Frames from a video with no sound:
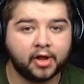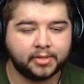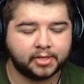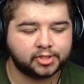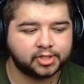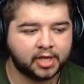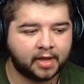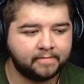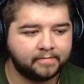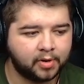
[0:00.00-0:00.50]
the
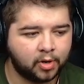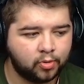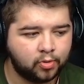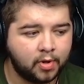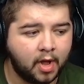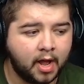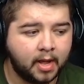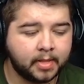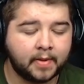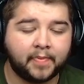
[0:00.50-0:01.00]
tempo,
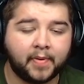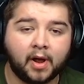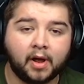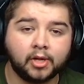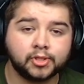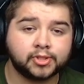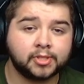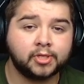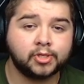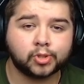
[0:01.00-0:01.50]
the
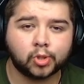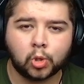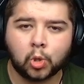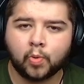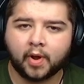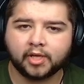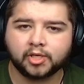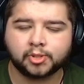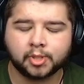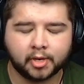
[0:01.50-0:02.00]
passing is
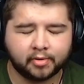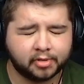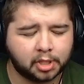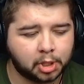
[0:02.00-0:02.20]
always very